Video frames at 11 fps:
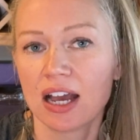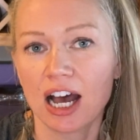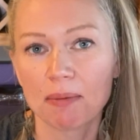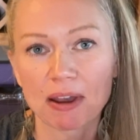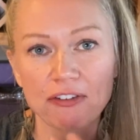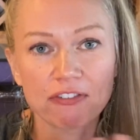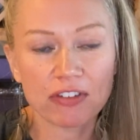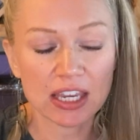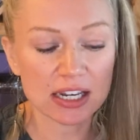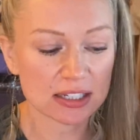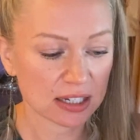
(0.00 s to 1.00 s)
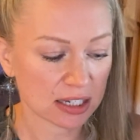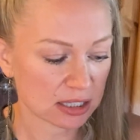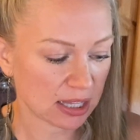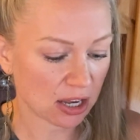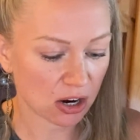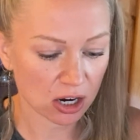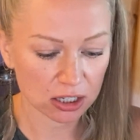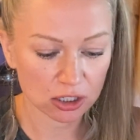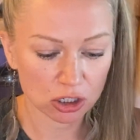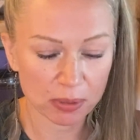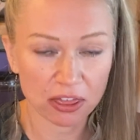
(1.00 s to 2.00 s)
on my feet, because they are a
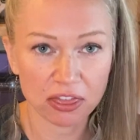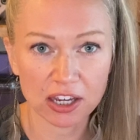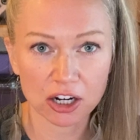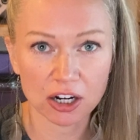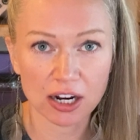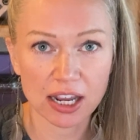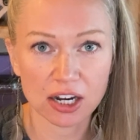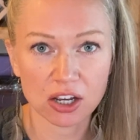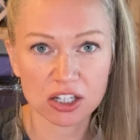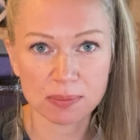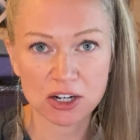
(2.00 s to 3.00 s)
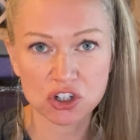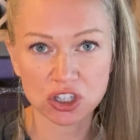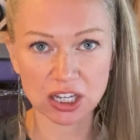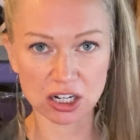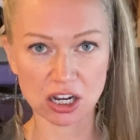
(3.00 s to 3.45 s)
little bit thicker, and especially in